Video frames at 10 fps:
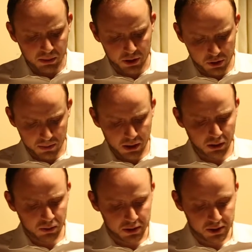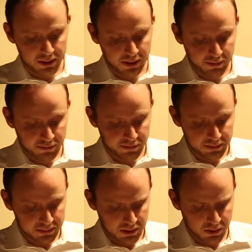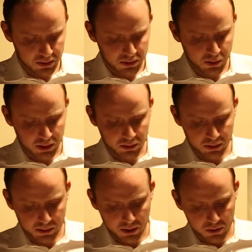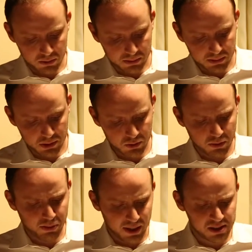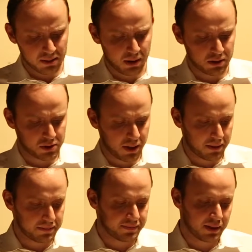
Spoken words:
Pleasure meeting you, Lisa. Have heard quite a lot about you. You do the pricing models, right?